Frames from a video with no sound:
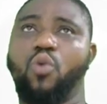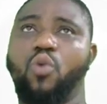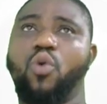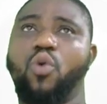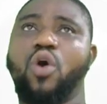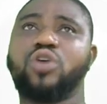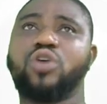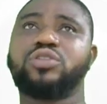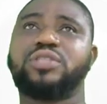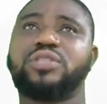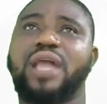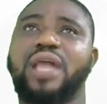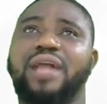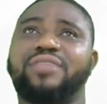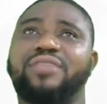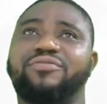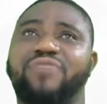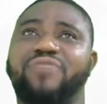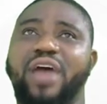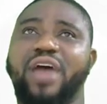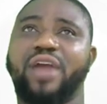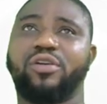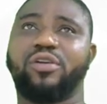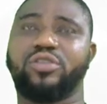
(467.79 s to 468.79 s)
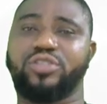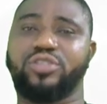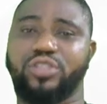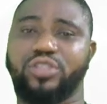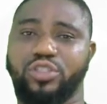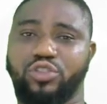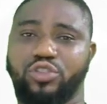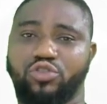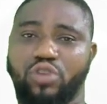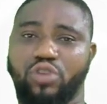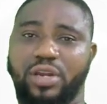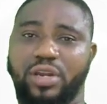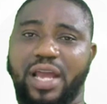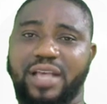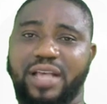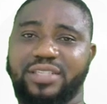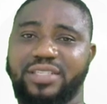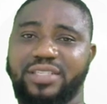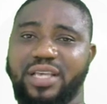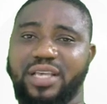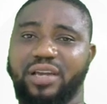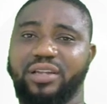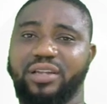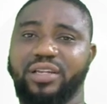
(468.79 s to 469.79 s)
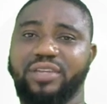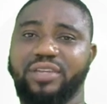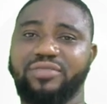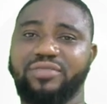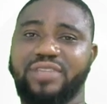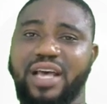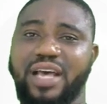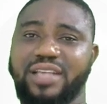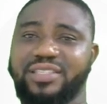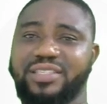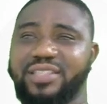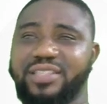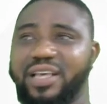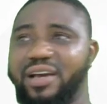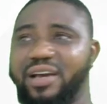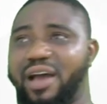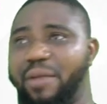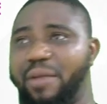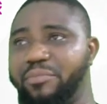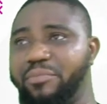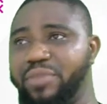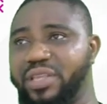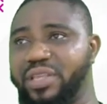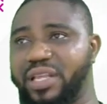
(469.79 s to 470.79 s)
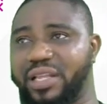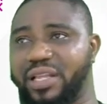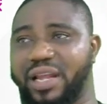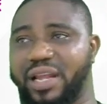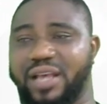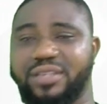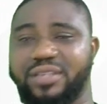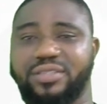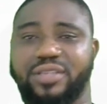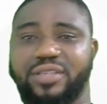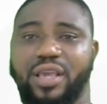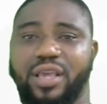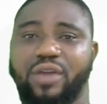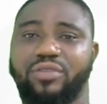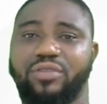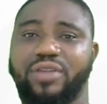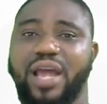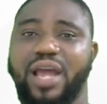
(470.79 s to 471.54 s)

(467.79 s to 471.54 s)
Once that virus destroys that cell, leaves that cell and meets another cell,